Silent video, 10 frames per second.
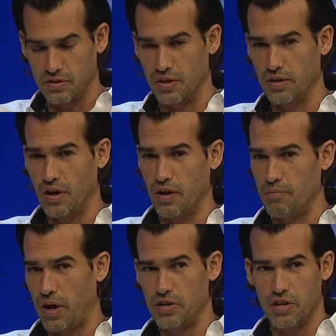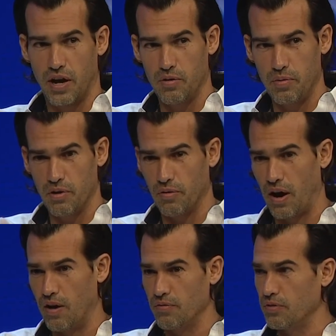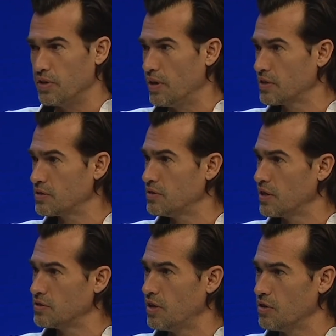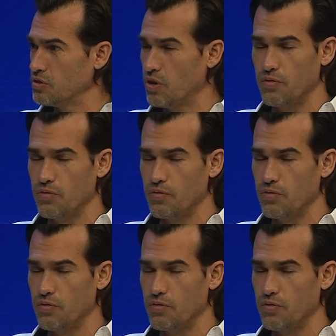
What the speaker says: And Paige and I will be around for the next day or so.